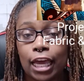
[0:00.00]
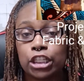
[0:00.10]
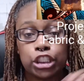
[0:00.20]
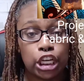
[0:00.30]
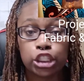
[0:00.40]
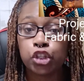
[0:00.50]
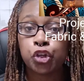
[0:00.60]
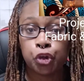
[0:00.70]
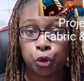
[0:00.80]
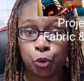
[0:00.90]
She is
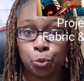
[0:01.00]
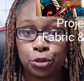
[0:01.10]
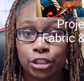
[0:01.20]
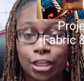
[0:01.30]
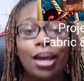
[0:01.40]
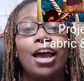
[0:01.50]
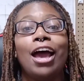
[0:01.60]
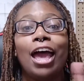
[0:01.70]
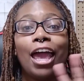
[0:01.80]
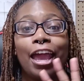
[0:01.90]
cute
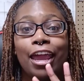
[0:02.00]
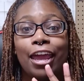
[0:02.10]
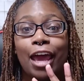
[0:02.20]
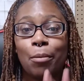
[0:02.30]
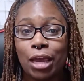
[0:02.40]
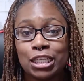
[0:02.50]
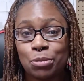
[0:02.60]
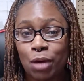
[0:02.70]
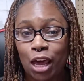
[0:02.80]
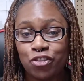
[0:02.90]
and I made some
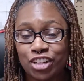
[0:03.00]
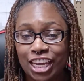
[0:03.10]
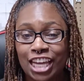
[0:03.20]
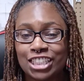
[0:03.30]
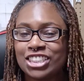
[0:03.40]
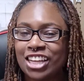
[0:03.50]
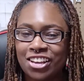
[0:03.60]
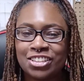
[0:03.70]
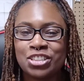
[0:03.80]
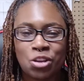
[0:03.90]
modifications,
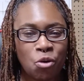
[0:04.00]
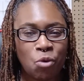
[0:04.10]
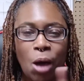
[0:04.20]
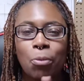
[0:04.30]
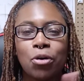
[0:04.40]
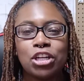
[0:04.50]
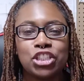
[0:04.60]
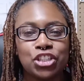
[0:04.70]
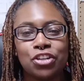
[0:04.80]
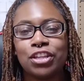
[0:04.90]
y'all. So I'm going to
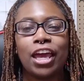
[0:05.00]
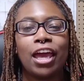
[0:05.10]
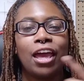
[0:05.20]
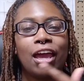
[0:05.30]
share that